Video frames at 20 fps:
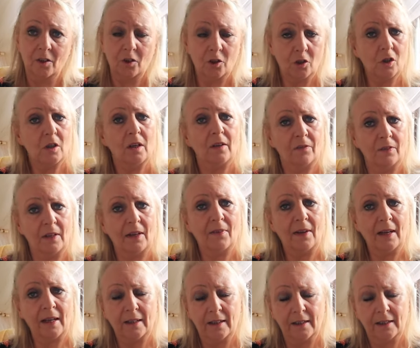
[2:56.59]
should have give
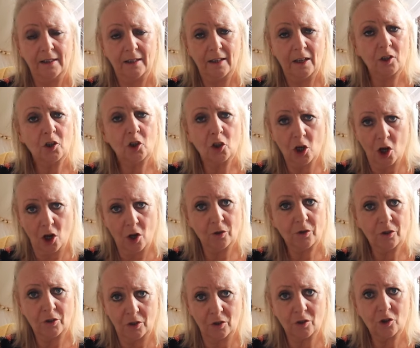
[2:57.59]
it a
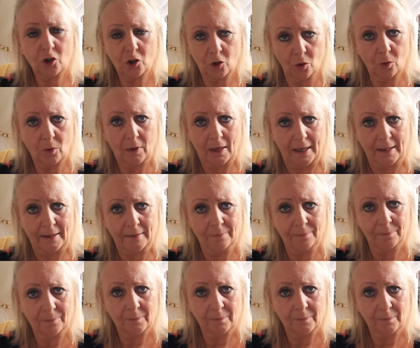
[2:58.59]
chance, surely.